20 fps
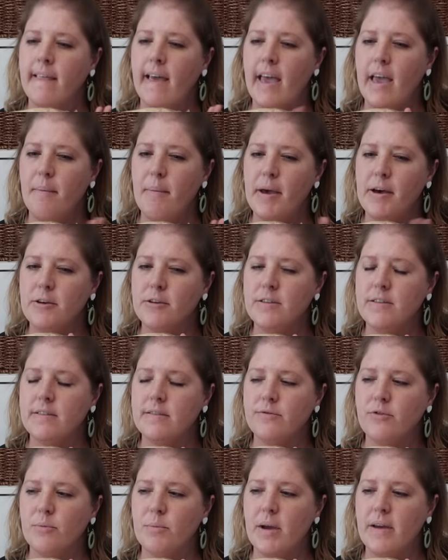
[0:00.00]
hay bales
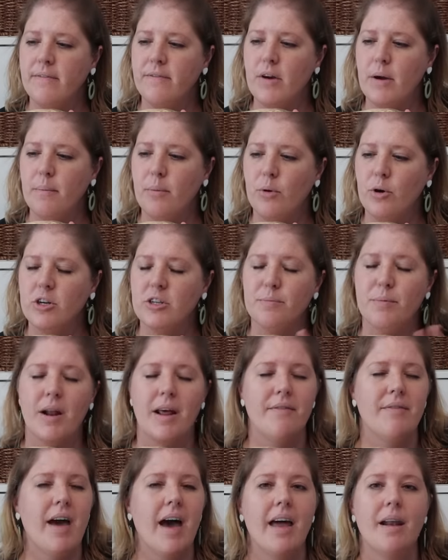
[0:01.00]
for my front porch, but
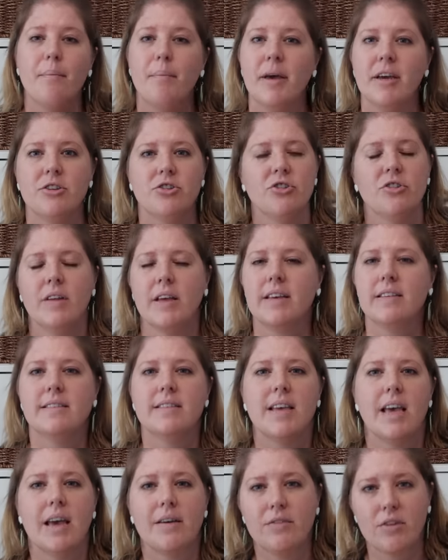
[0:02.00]
I've had a picture like
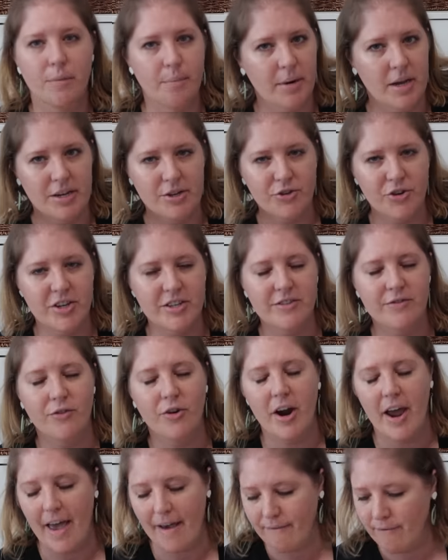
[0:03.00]
saved on Pinterest
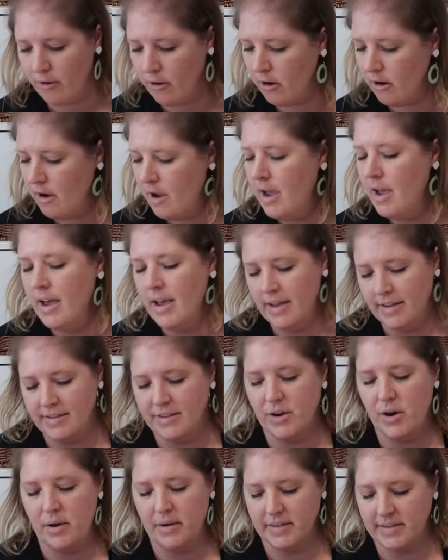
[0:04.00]
forever.
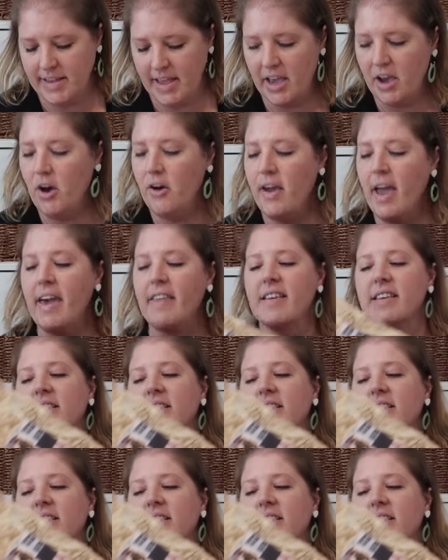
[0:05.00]
So I was like, okay,